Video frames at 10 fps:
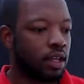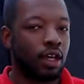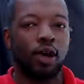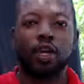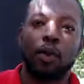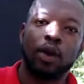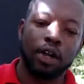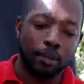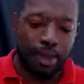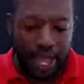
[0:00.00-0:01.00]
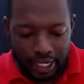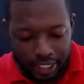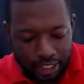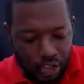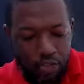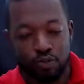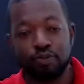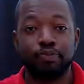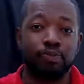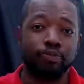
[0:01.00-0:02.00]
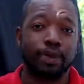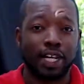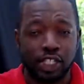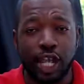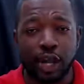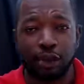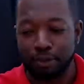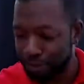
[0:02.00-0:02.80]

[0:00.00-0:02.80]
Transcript: Okay, welcome back to my channel.